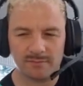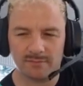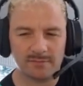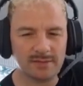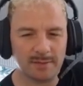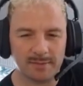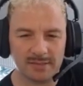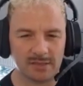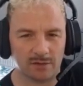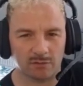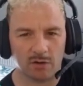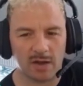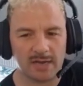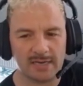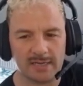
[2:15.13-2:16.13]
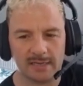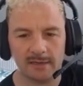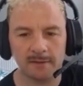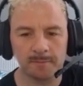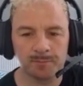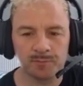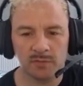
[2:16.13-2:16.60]
something's not right
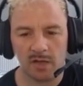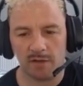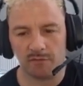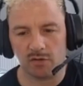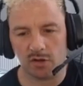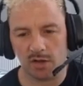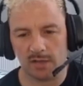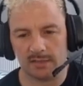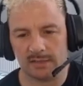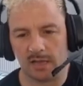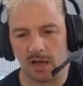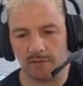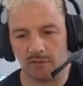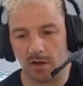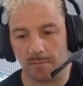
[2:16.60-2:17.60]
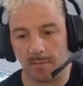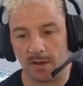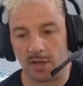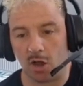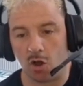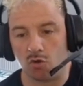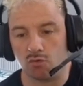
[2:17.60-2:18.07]
here. I've got
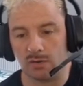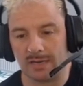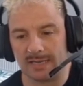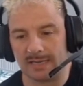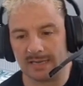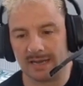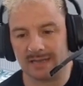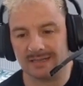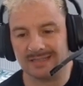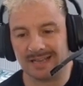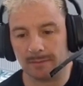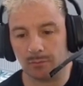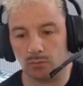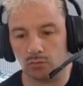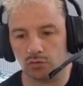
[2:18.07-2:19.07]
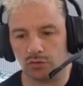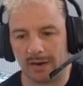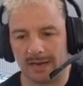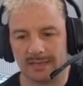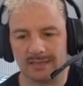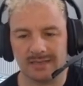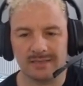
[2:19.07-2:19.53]
my only
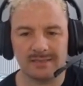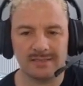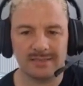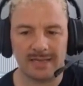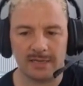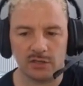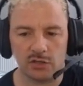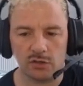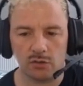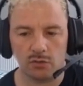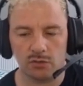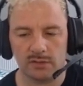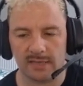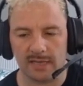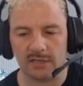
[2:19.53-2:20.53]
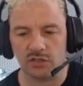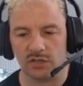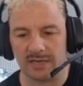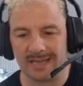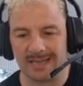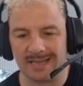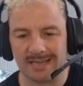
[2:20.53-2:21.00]
double-tracked station, goods
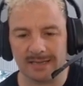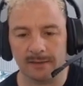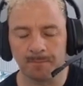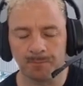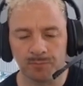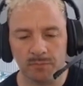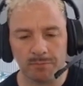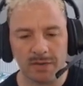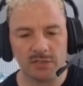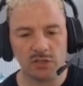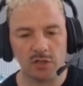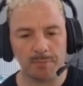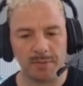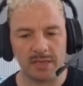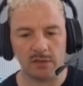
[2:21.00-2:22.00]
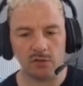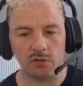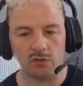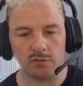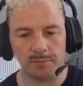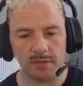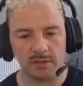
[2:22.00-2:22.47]
station here, but it's not being
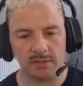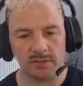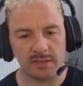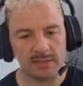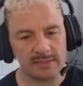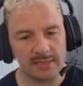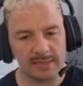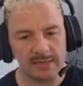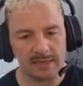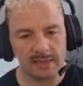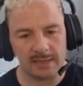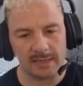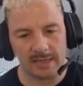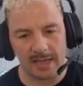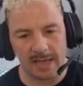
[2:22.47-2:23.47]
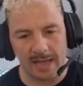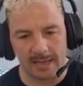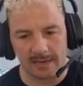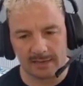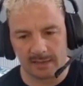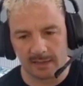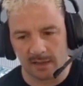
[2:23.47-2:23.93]
used because of the signalling
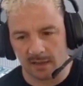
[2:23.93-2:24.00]
and